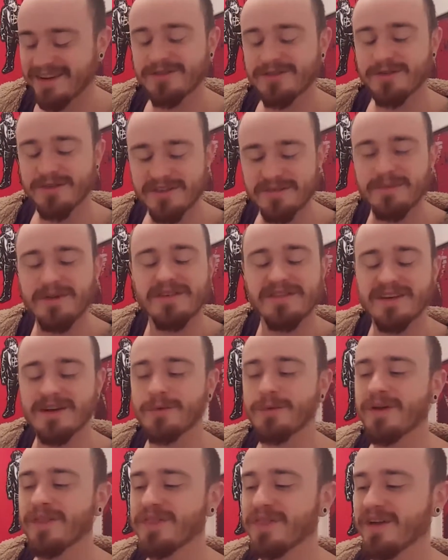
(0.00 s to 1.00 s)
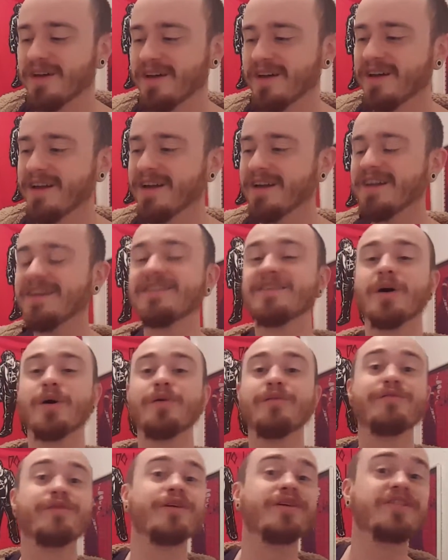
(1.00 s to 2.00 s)
entrance music with his
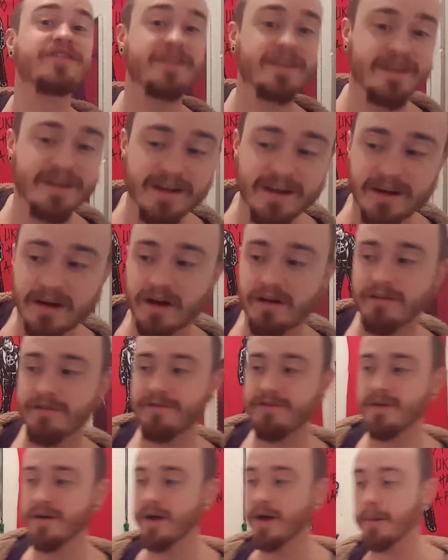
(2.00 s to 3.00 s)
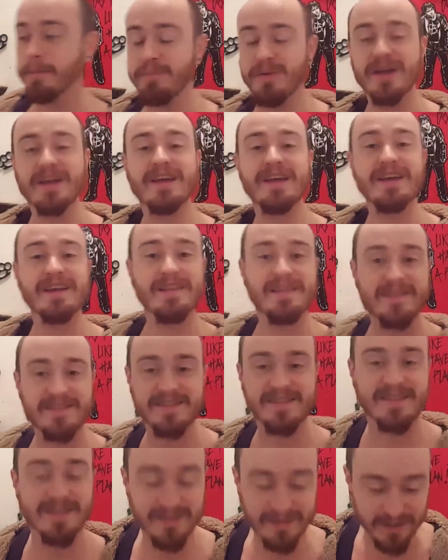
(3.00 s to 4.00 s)
own version of Big
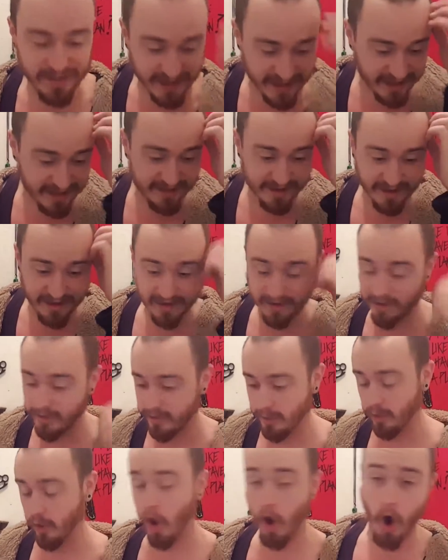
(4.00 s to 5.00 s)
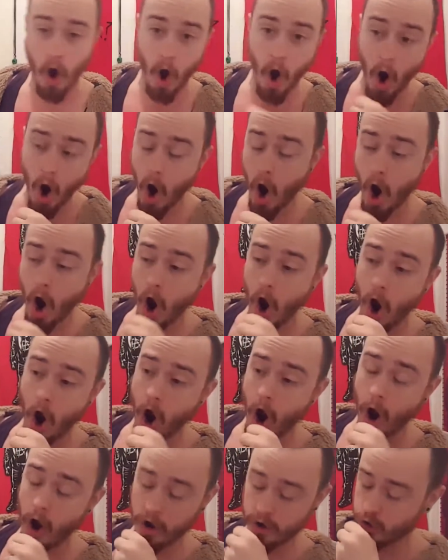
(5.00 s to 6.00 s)
E's thing that he did.
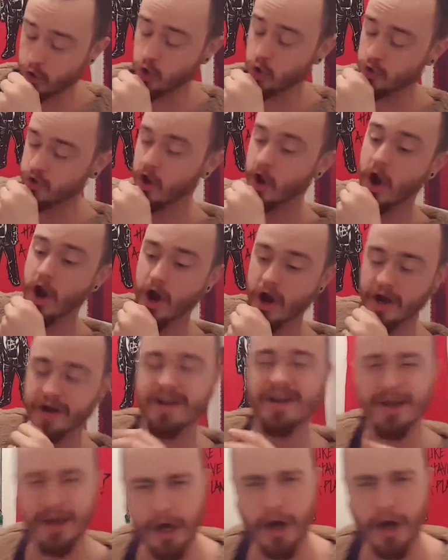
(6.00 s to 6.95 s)
Oh, New Day, you